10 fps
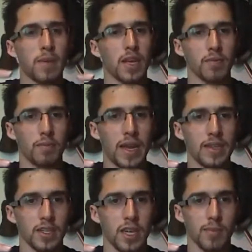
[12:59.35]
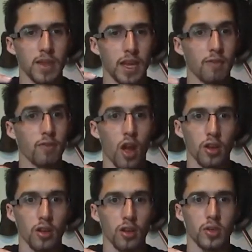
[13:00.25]
becomes a basic demon like a
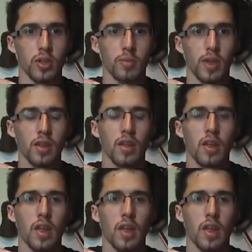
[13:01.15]
Vrock or something.